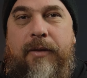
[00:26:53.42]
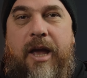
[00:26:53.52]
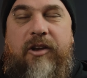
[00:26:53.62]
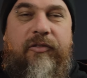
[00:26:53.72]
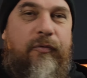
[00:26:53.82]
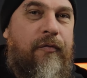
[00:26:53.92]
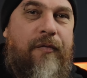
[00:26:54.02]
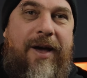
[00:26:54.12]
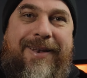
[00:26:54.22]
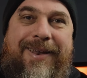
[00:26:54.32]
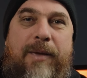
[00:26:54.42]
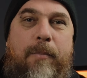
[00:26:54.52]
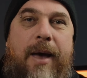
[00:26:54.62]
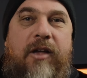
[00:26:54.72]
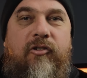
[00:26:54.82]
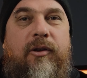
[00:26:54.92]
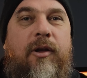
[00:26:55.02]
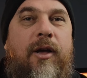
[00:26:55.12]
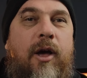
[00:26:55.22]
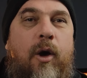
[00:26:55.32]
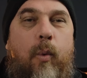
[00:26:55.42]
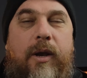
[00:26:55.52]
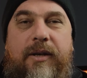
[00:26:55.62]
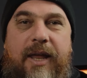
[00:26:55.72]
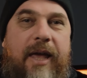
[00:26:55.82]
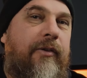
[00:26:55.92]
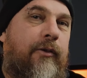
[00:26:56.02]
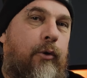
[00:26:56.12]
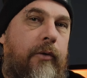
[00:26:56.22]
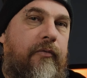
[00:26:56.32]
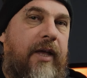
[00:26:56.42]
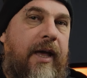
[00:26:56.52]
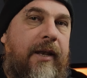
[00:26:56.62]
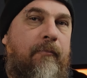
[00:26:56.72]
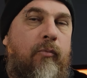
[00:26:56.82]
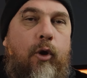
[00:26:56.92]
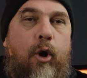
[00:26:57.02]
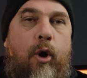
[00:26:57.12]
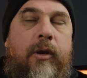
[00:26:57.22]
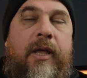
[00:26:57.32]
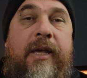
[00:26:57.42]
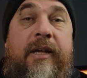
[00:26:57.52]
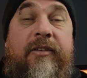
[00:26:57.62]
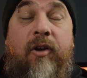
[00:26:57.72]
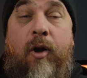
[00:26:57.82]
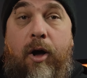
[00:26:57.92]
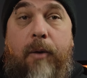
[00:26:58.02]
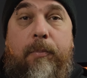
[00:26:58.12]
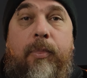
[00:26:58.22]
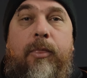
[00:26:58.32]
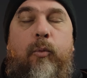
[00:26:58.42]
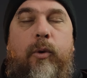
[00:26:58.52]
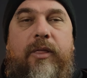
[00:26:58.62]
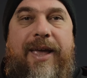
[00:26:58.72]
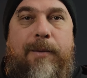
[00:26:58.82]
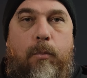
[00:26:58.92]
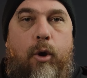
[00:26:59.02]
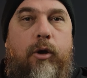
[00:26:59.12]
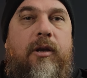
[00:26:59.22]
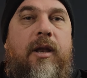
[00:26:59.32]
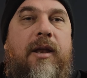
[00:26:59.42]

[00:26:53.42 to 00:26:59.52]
And just for fun, imagine what David could have done on his harp with a modern